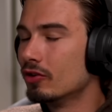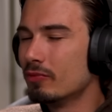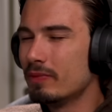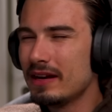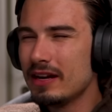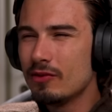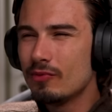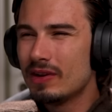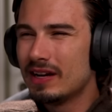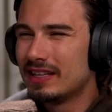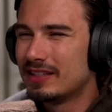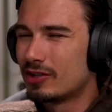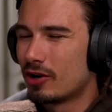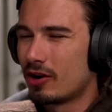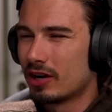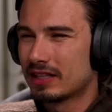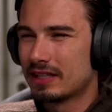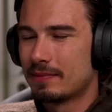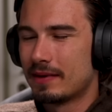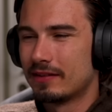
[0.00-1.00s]
Nobody really
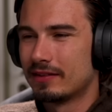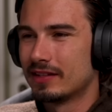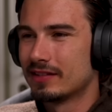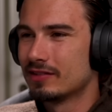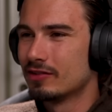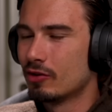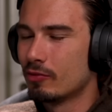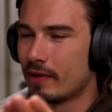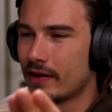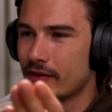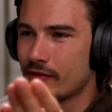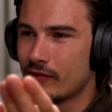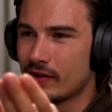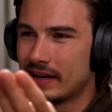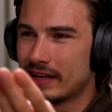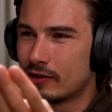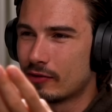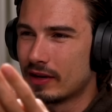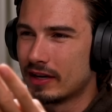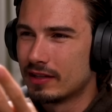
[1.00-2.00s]
talked about this. Nobody
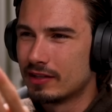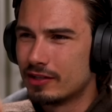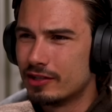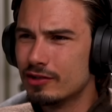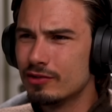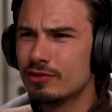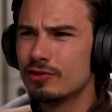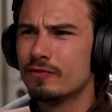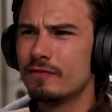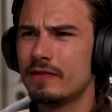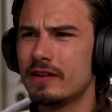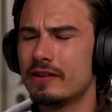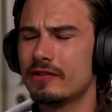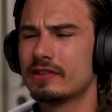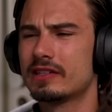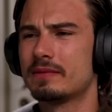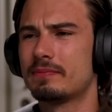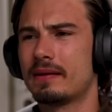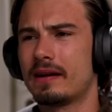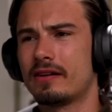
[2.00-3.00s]
really created YouTube
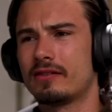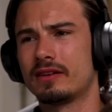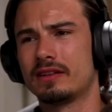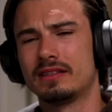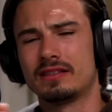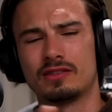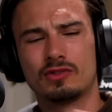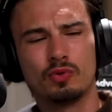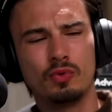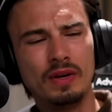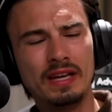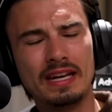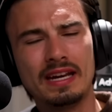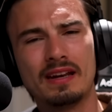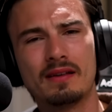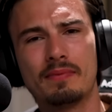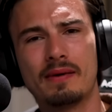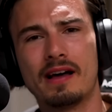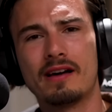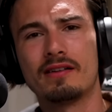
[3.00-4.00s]
videos about it,
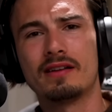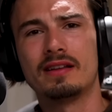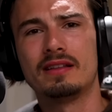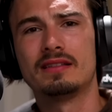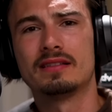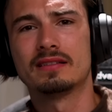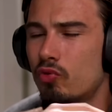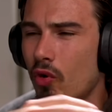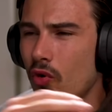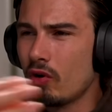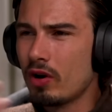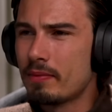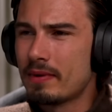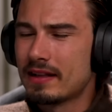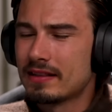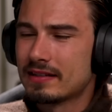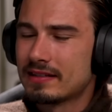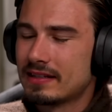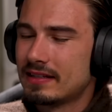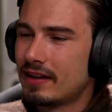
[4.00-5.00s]
tweeted about it, wrote
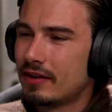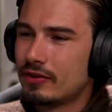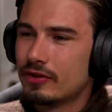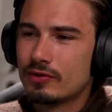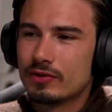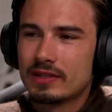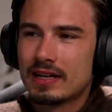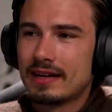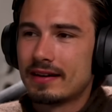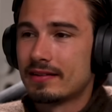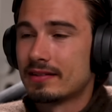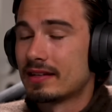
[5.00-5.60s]
about this in their newsletter